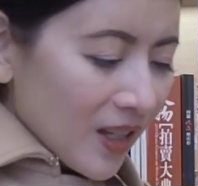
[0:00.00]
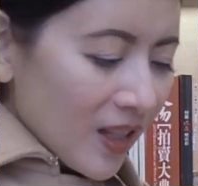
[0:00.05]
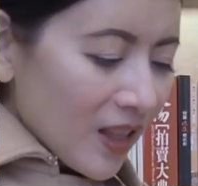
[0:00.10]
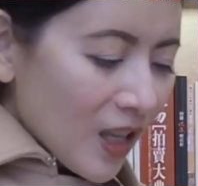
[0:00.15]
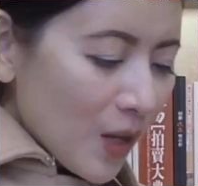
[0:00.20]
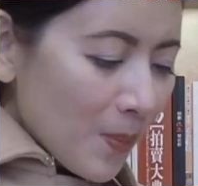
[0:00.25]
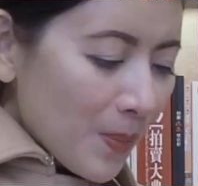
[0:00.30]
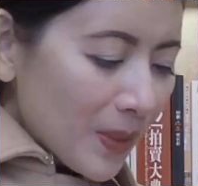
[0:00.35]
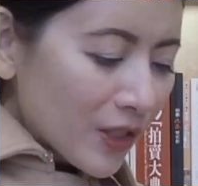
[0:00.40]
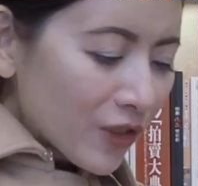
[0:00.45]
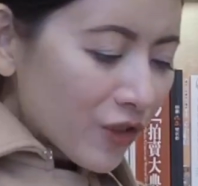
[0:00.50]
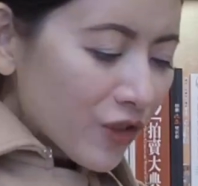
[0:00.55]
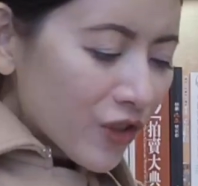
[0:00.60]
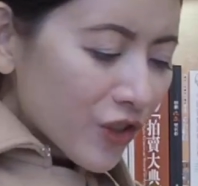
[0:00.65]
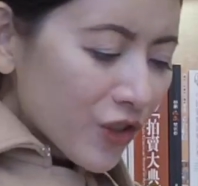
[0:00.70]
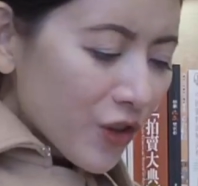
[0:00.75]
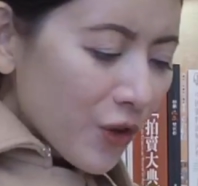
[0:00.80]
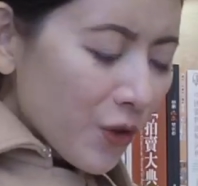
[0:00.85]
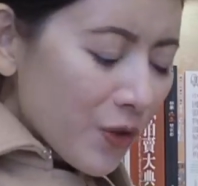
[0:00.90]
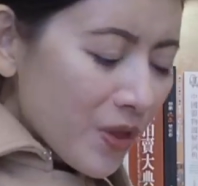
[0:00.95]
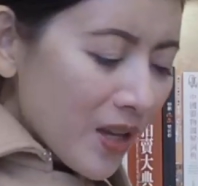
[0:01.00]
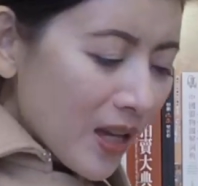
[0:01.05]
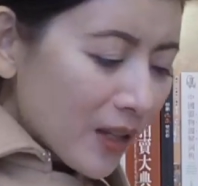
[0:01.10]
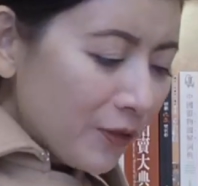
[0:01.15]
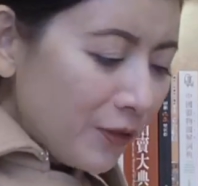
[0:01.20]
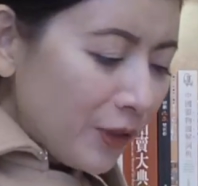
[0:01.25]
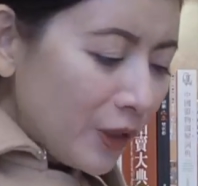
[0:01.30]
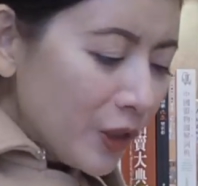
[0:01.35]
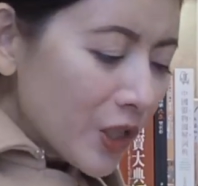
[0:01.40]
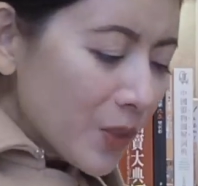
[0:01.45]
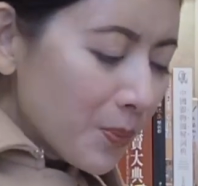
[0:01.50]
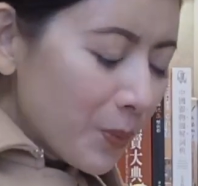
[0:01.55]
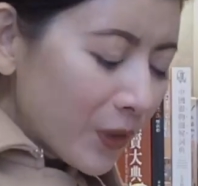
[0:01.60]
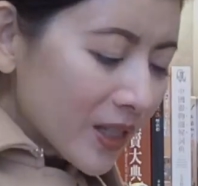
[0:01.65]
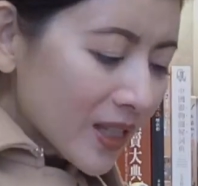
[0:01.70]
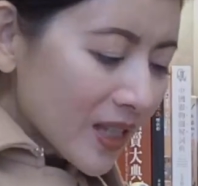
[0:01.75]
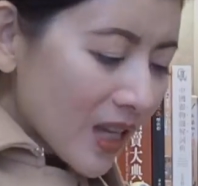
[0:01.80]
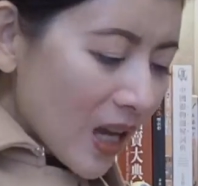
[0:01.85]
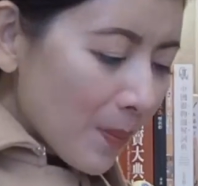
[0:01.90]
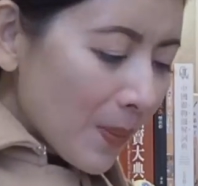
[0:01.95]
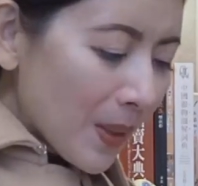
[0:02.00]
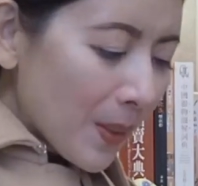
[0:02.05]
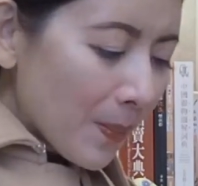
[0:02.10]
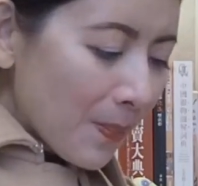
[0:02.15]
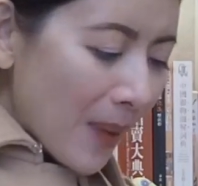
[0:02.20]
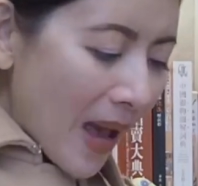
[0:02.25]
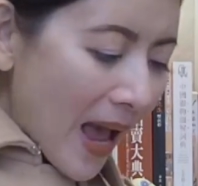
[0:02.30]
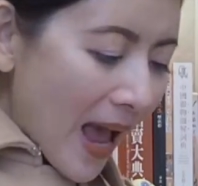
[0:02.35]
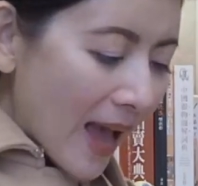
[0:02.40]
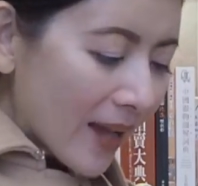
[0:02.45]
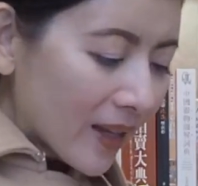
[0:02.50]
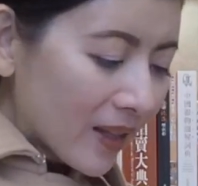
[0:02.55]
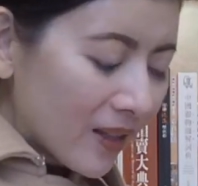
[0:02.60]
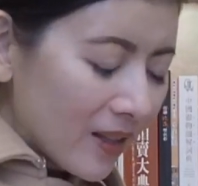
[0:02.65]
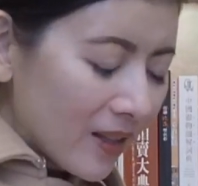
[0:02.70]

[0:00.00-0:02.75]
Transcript: They must show that Voldemort's coming back.